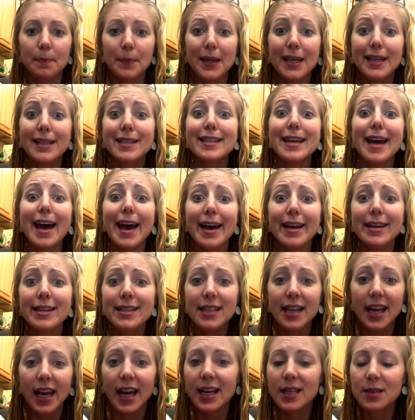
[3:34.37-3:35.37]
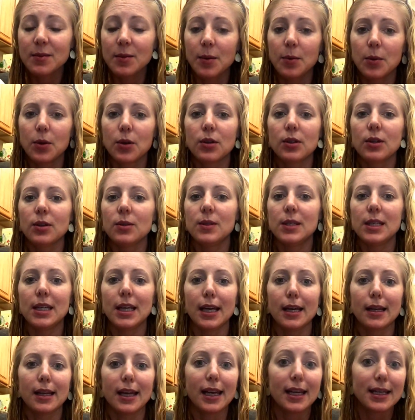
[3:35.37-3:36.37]
In 10 days, people are
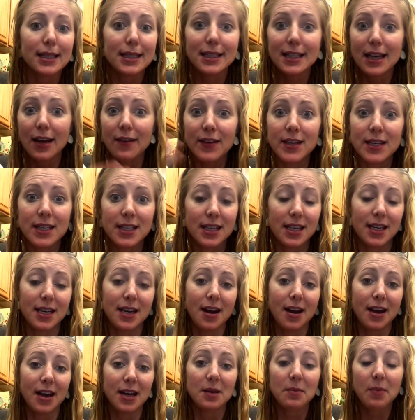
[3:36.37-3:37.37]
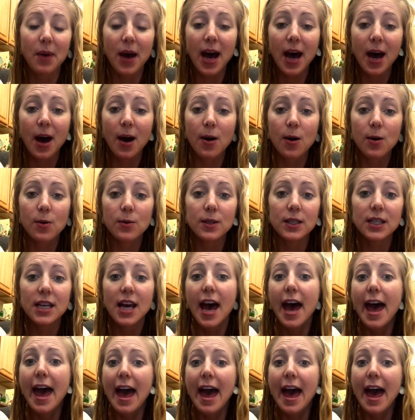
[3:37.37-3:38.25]
losing like 7 to 9 pounds,